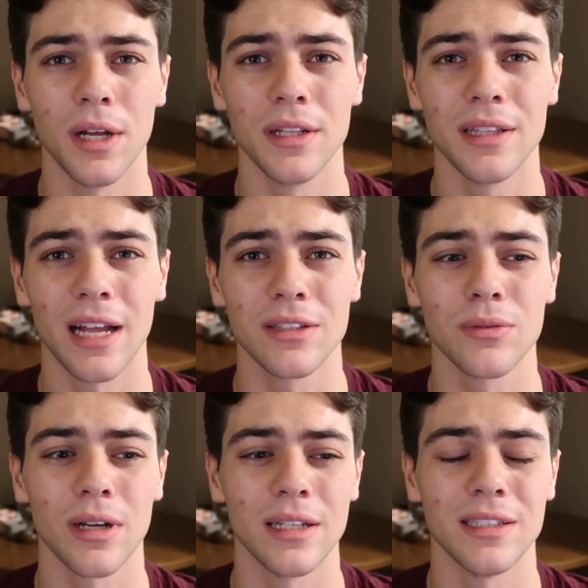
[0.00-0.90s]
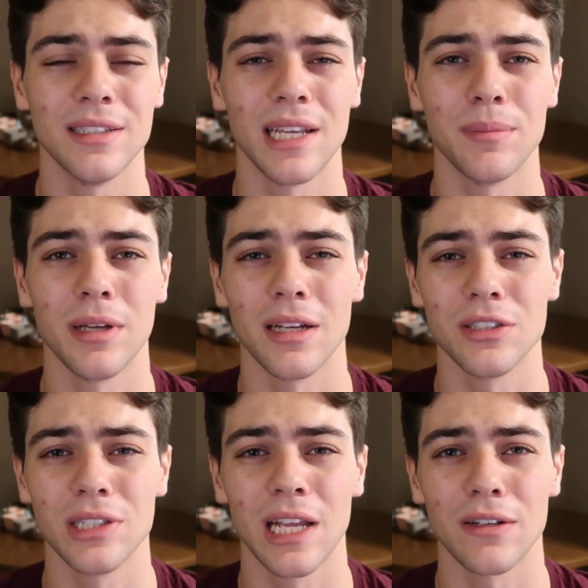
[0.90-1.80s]
But that's where Etsy's API
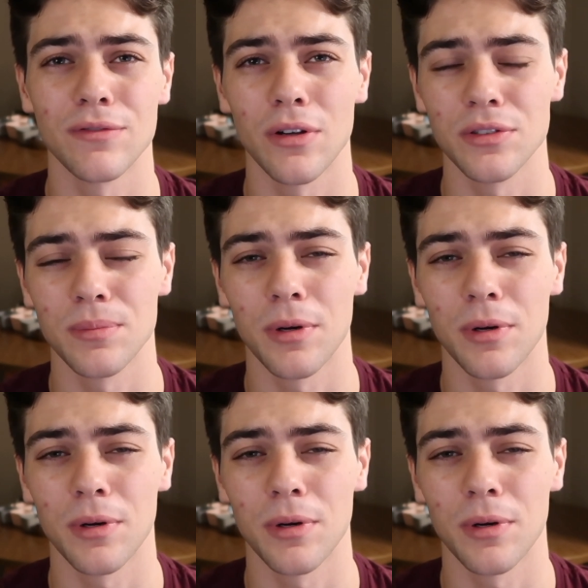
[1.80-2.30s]
just kind of falls